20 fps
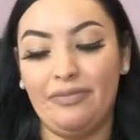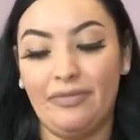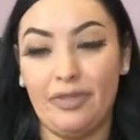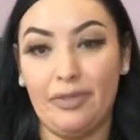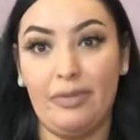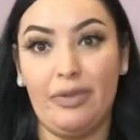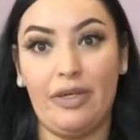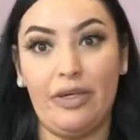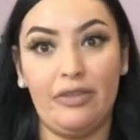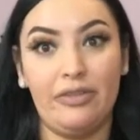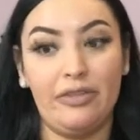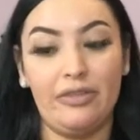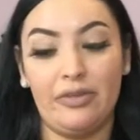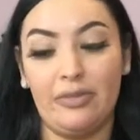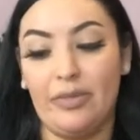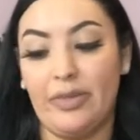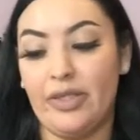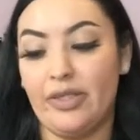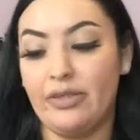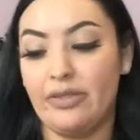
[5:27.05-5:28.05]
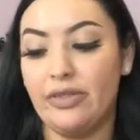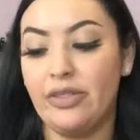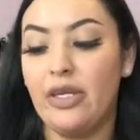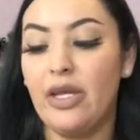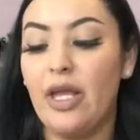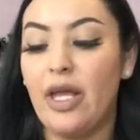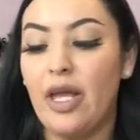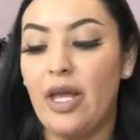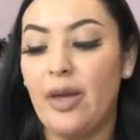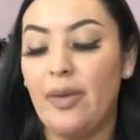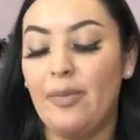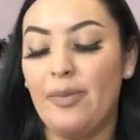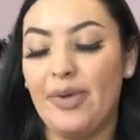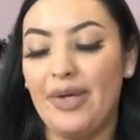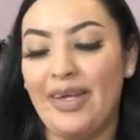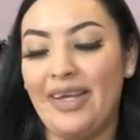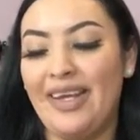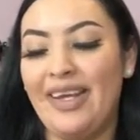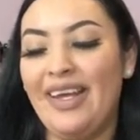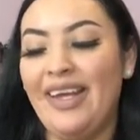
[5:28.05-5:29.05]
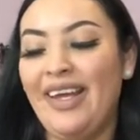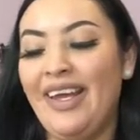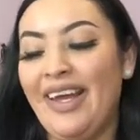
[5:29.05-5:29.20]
oh my gosh, she's a bitch. But